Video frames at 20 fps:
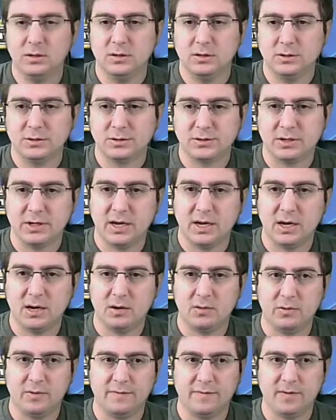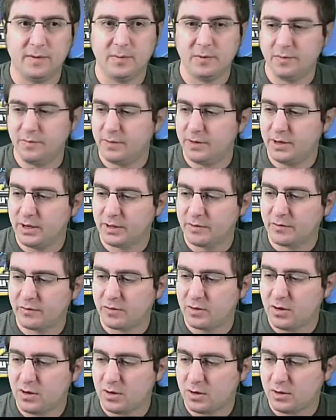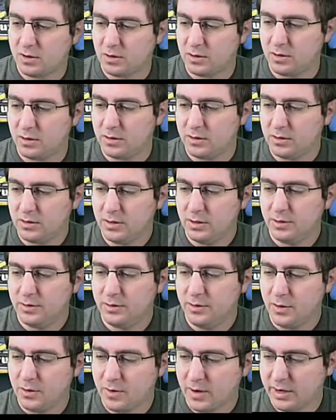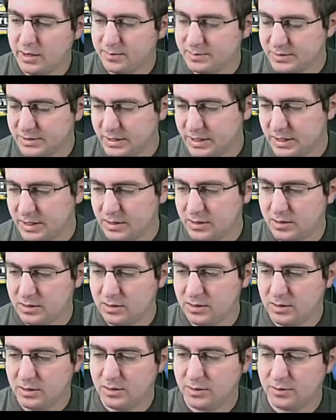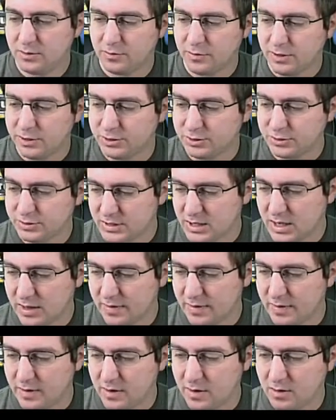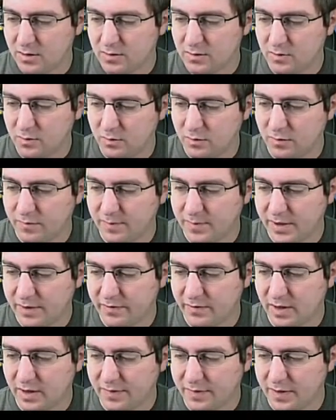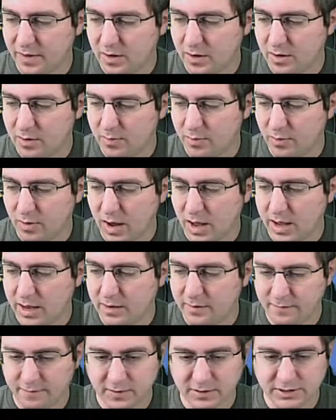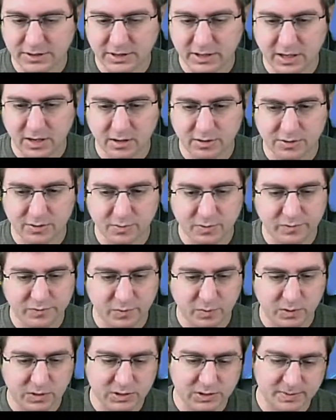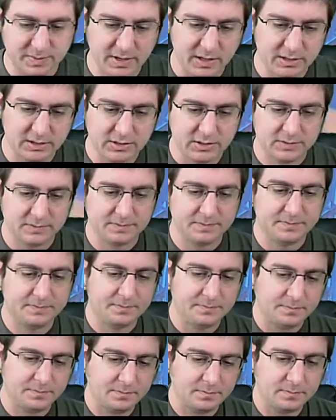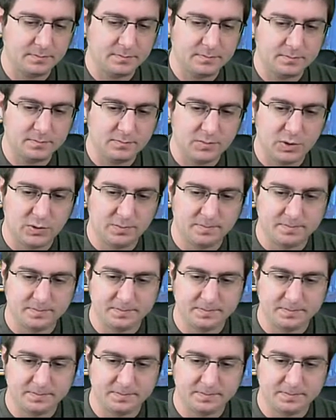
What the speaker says: So now we flip over the next card. No items again. Creature's not there. Wolfman's not there. Bride. Frenzy character moves 1 space. Boop.